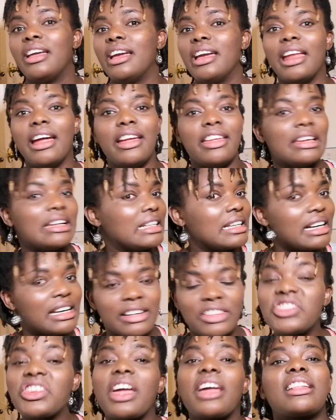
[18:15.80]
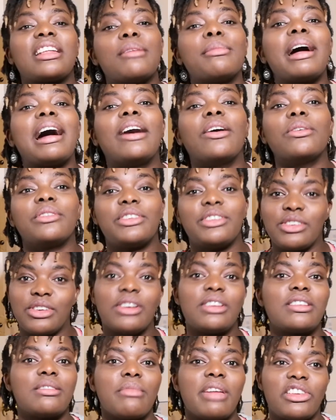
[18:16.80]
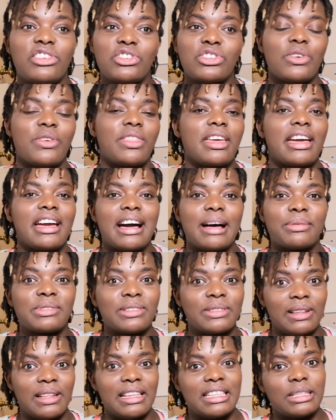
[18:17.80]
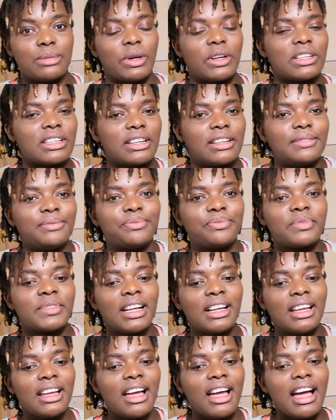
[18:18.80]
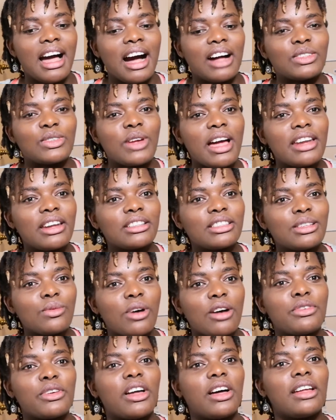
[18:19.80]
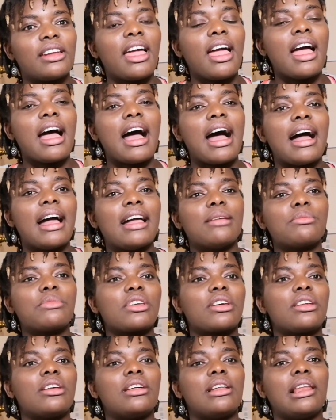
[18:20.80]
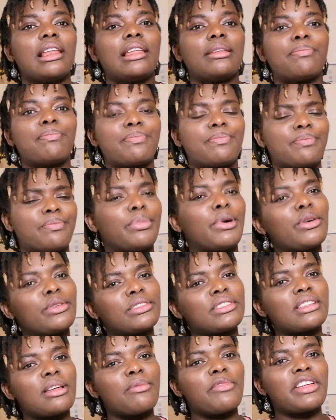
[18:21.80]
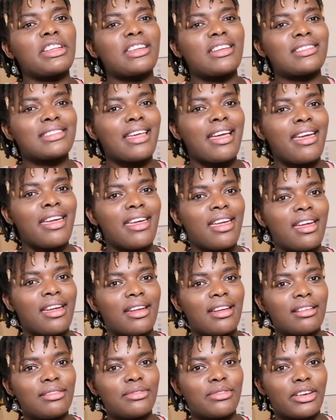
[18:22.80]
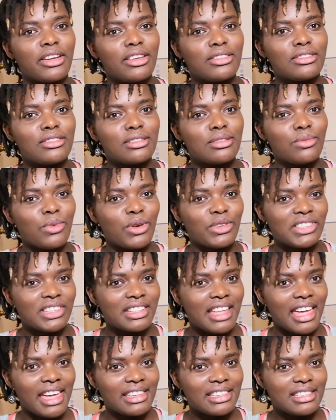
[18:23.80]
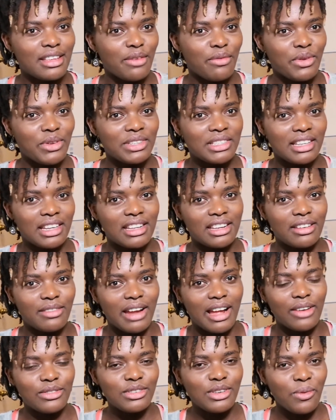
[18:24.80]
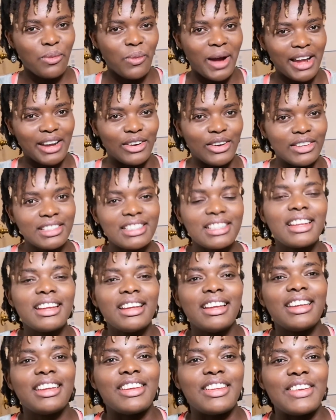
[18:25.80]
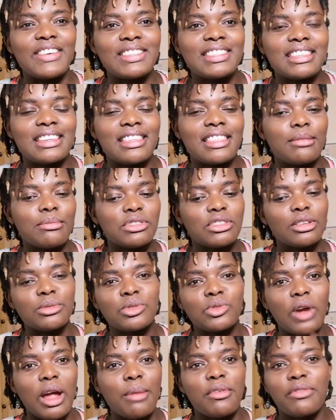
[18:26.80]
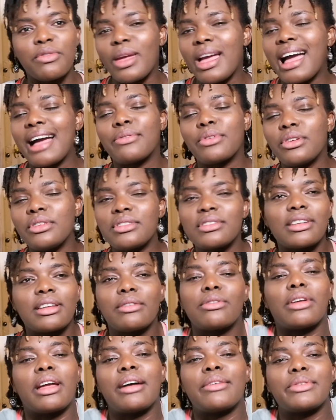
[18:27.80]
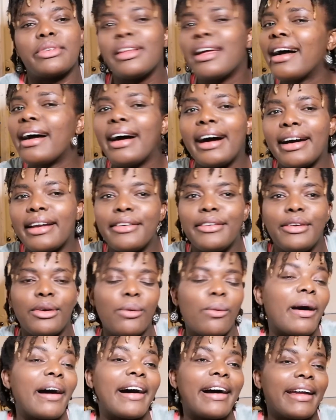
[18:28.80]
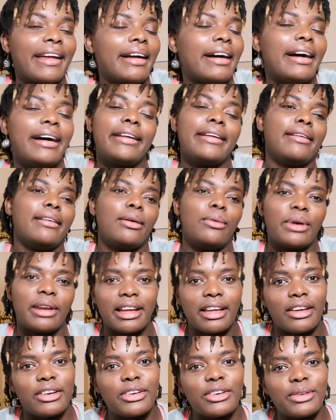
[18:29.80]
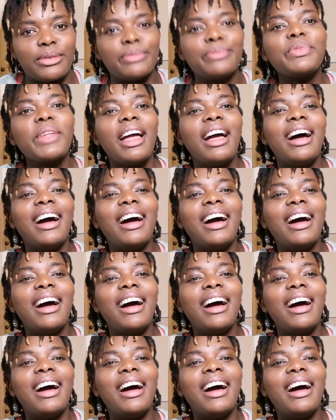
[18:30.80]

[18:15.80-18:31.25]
you got to check them out. You got to make sure they're absolutely spot on. I try not to waffle on. I am going to put some videos here for you to watch next if you're sticking around. Why not? See them, subscribe if you haven't. If you haven't, I don't know why. I don't know what I gotta do.